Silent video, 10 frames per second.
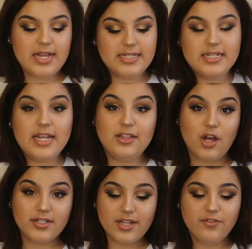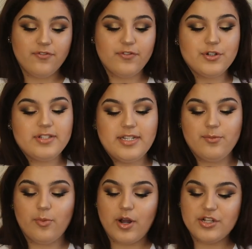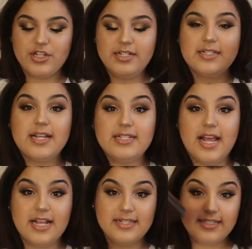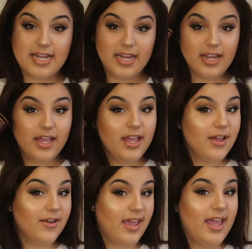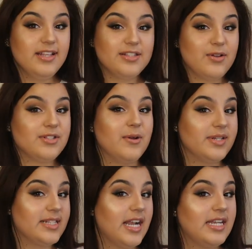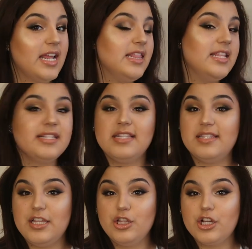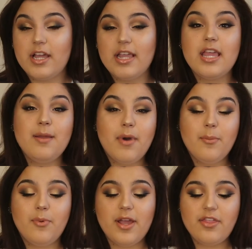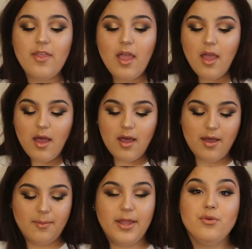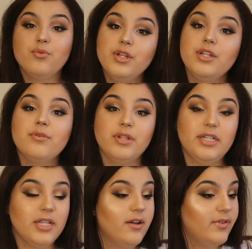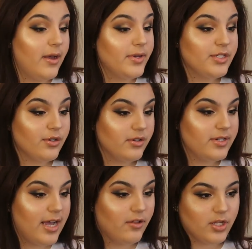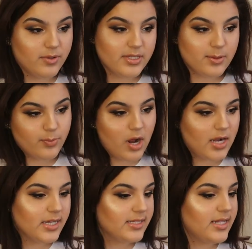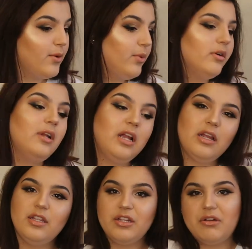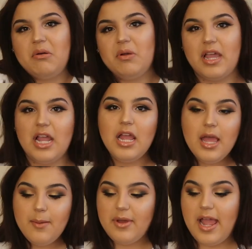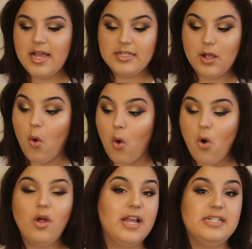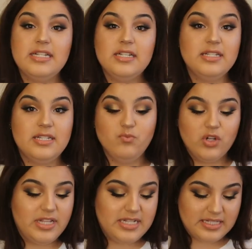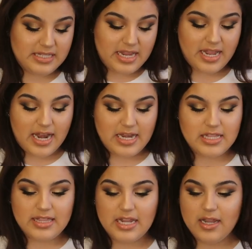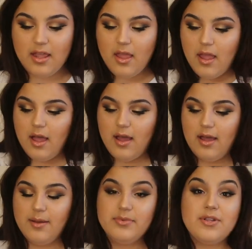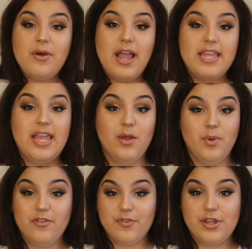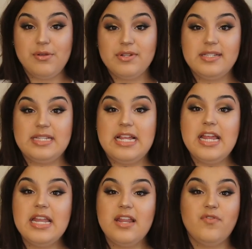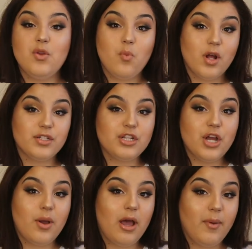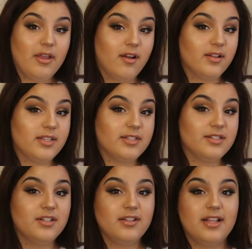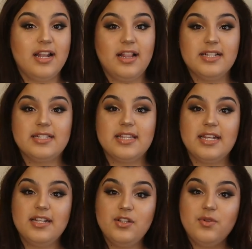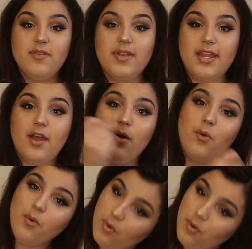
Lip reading: I did a lot of first impressions testing. Okay, so excited. And this is the look I came up with. I really, really love how it turned out. There were some products that were, okay. But as a whole, I didn't really dislike anything. So I can't wait for you to see it. If you want to know how I got this look, then let's get into the video.